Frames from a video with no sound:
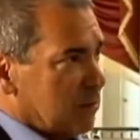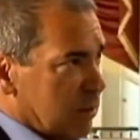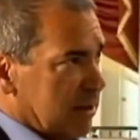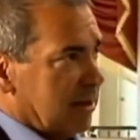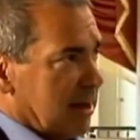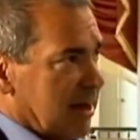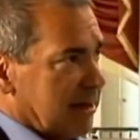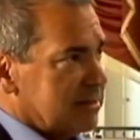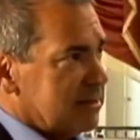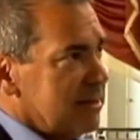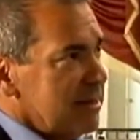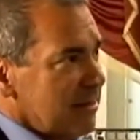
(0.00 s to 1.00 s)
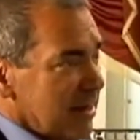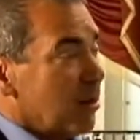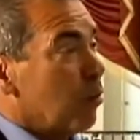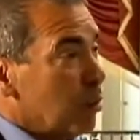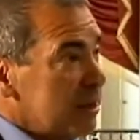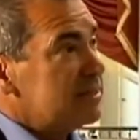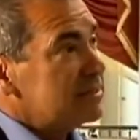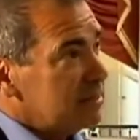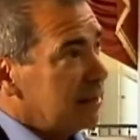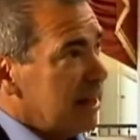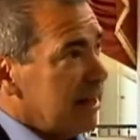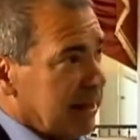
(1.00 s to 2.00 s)
would realize that a week's
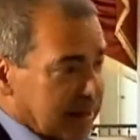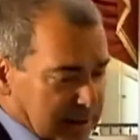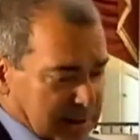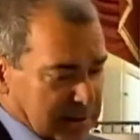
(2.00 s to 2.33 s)
delay